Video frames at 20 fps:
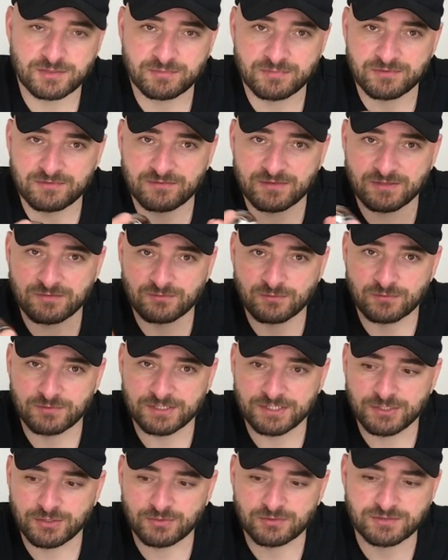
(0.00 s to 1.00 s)
I prefer it for
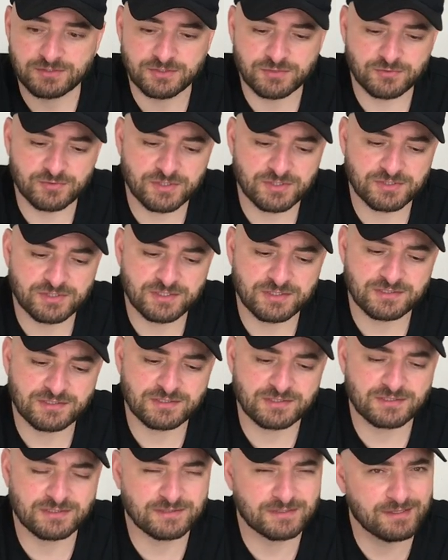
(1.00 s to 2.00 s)
indoor
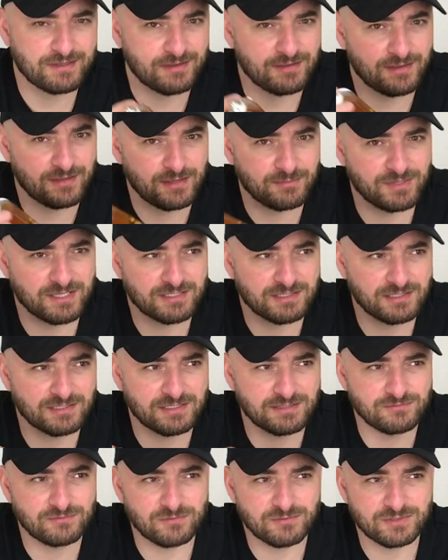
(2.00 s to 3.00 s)
situations. The best
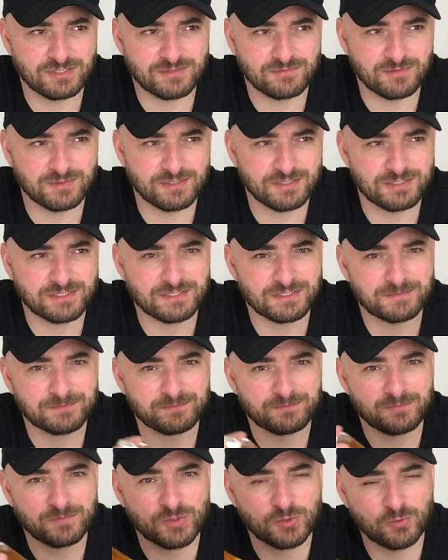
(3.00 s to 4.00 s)
season for this one is
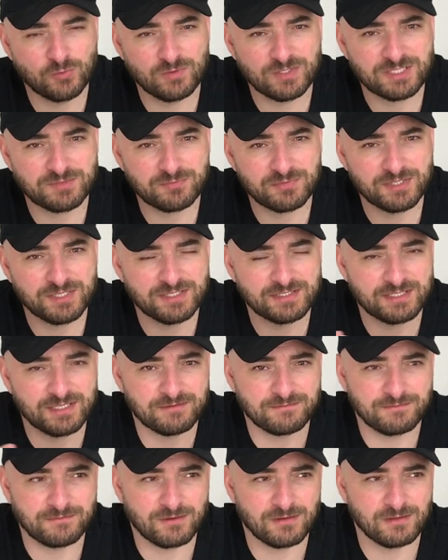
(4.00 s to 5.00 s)
cool springs
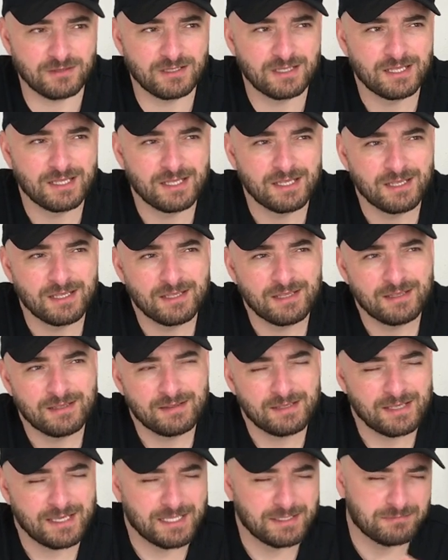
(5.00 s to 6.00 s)
and fall,
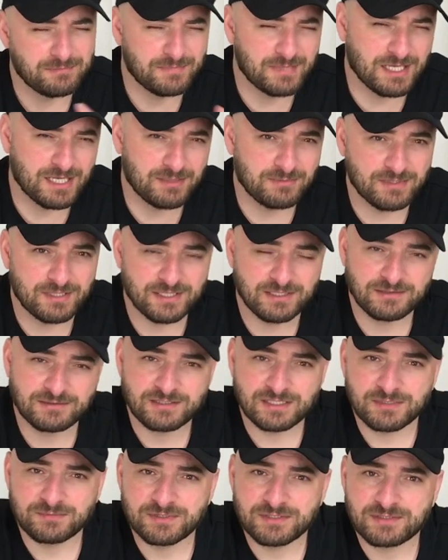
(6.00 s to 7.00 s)
and maybe a
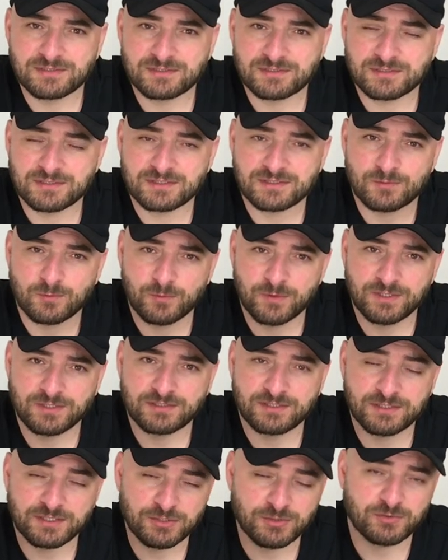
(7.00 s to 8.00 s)
little bit
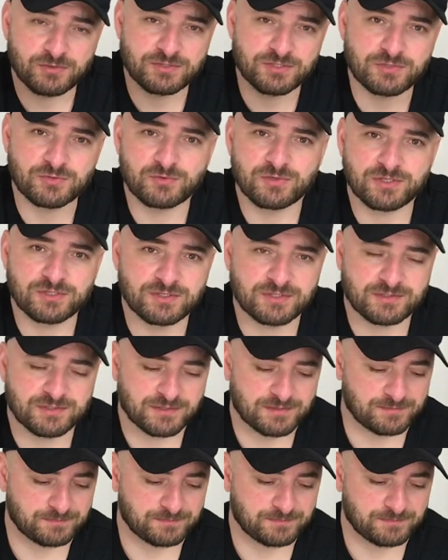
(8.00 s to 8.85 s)
winter indoor situations.